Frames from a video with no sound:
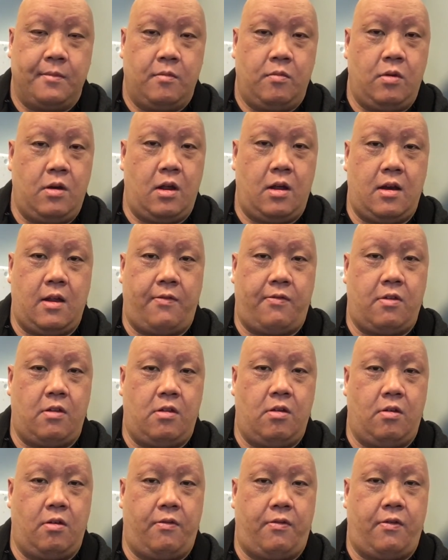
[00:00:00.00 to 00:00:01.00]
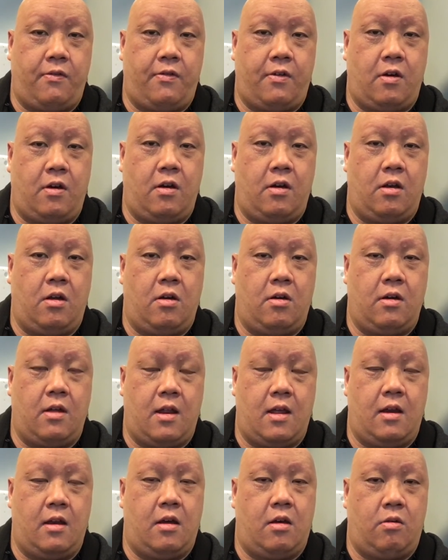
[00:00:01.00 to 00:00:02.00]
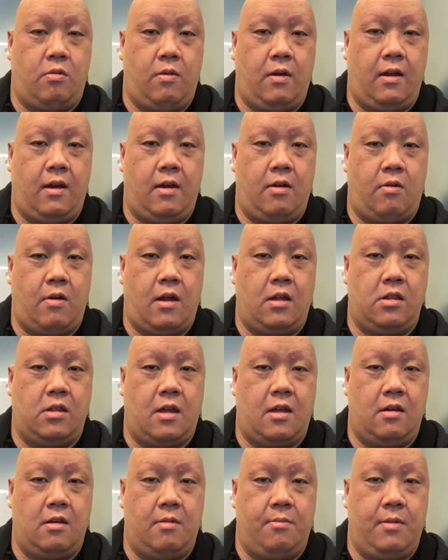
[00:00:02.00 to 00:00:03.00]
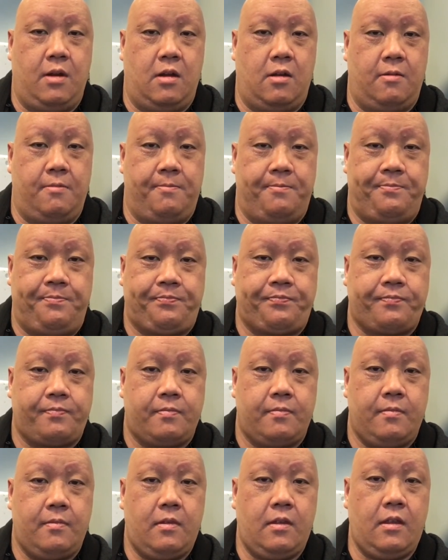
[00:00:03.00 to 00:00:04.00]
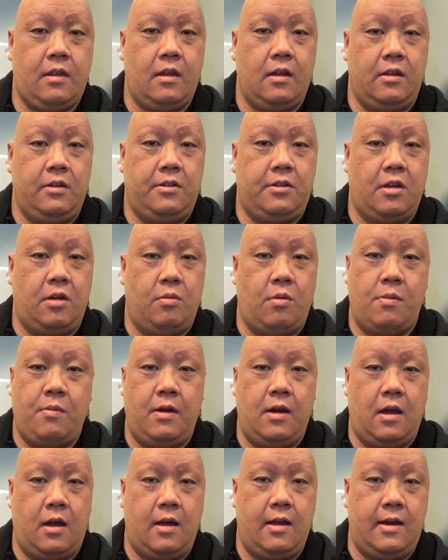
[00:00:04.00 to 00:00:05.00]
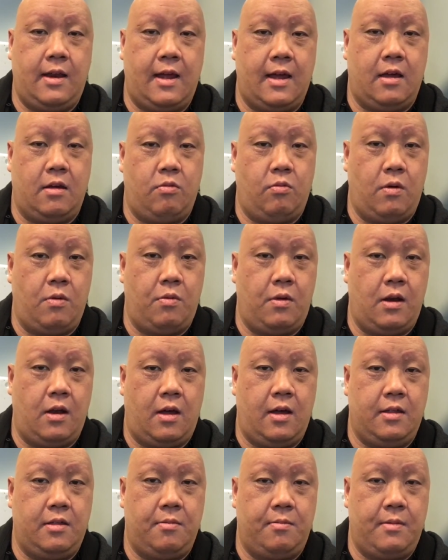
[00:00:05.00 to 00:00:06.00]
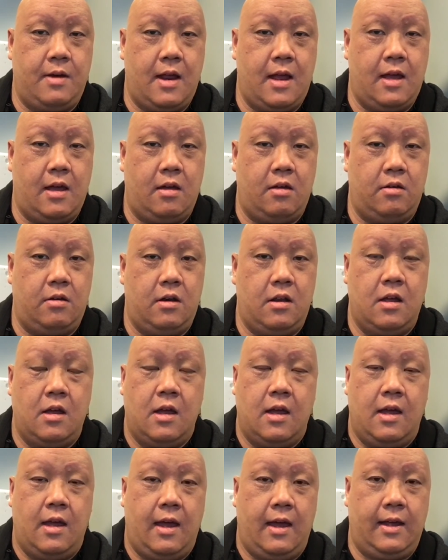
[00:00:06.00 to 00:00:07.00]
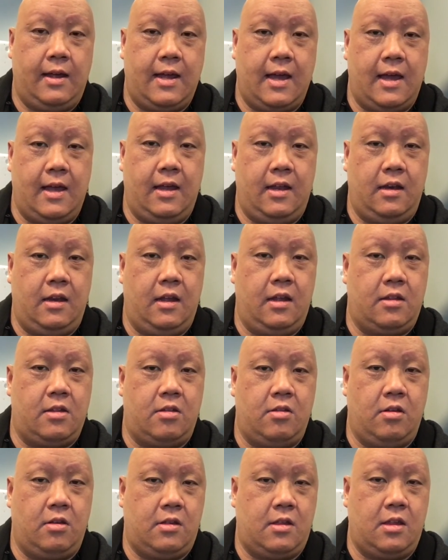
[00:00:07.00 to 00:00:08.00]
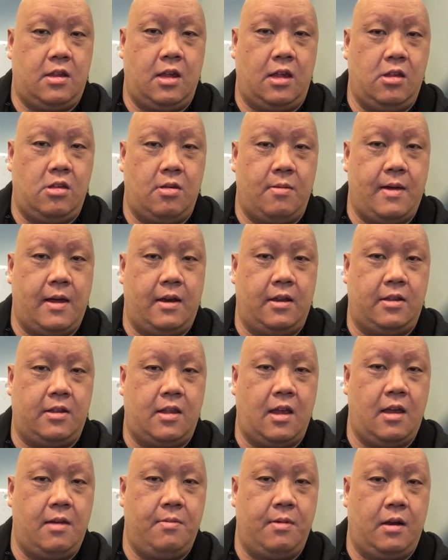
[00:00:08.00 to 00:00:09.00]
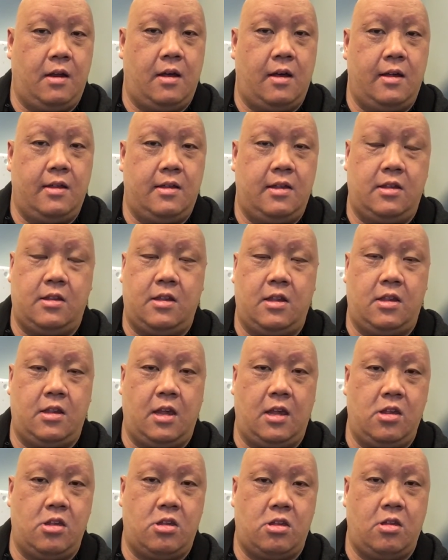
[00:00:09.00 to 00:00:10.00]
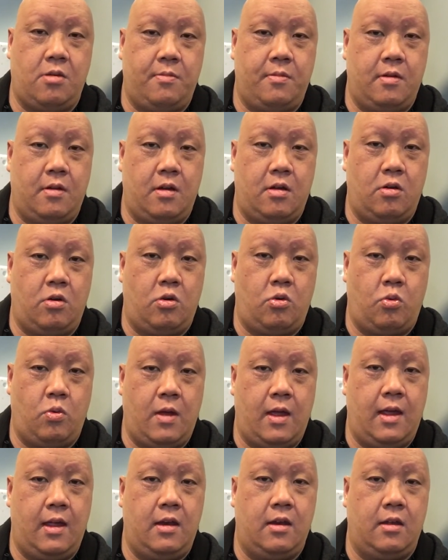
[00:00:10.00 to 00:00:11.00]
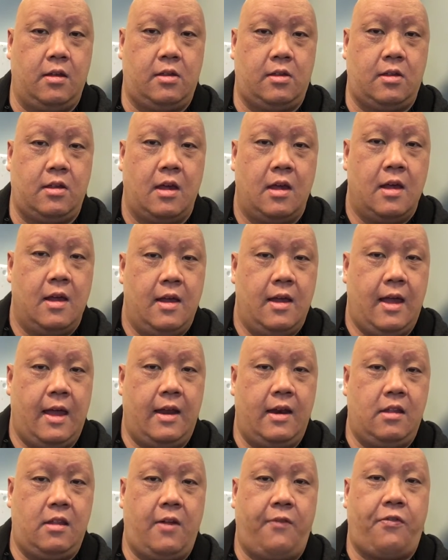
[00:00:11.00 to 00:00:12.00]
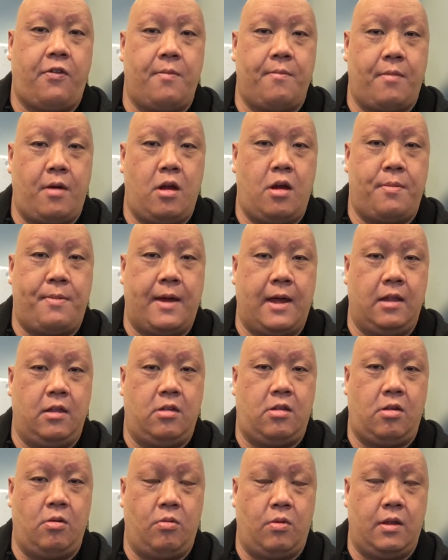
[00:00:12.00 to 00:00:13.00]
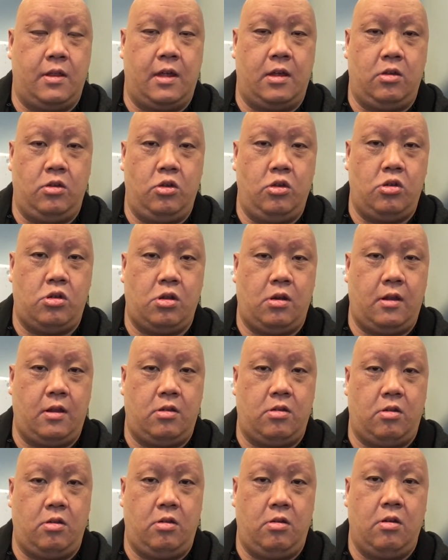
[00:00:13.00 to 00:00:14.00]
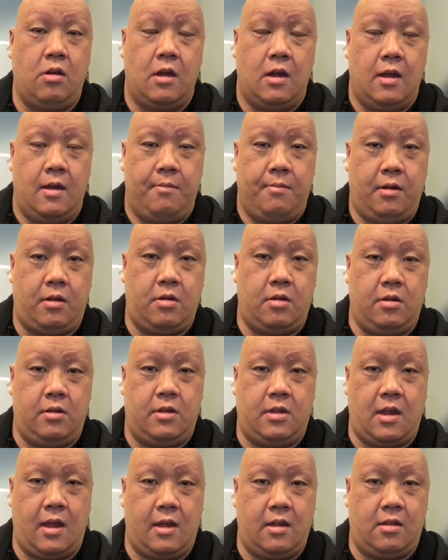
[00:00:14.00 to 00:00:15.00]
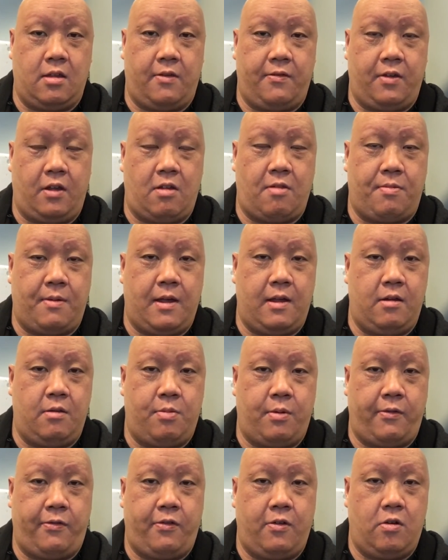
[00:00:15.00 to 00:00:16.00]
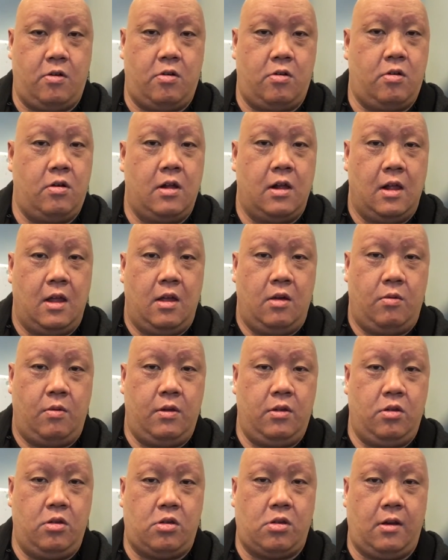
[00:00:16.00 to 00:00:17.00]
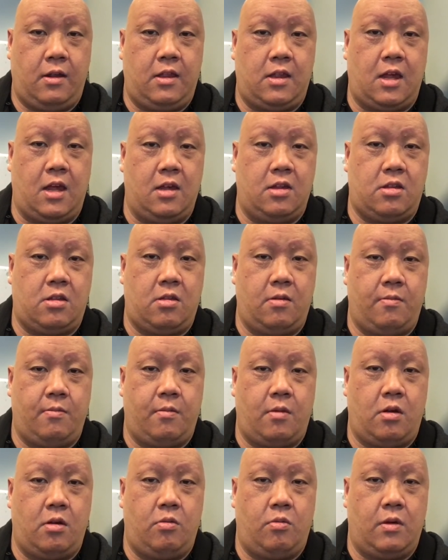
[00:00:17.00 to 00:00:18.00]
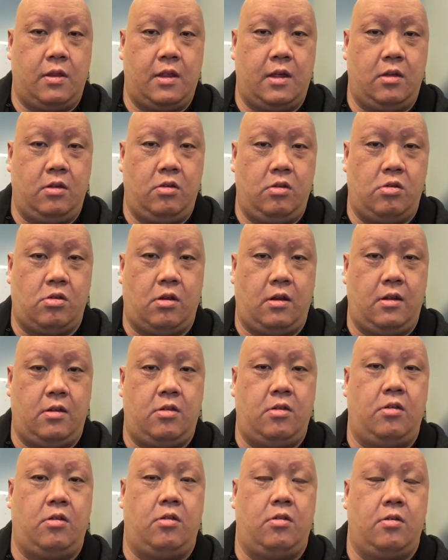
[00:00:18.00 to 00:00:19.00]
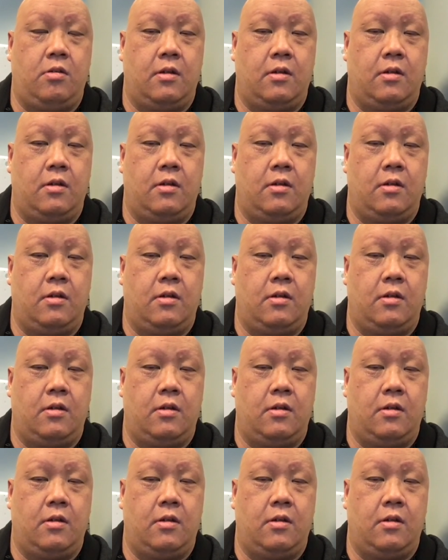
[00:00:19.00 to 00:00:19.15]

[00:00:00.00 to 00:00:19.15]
We don't have to do it for very long, and I'll reiterate that in a minute. So when we lie them down, again, it's not to teach them how to stabilize, it's to teach them an awareness and a different motor pattern to what they usually do, because as I've explained before, we usually test them on what they usually do.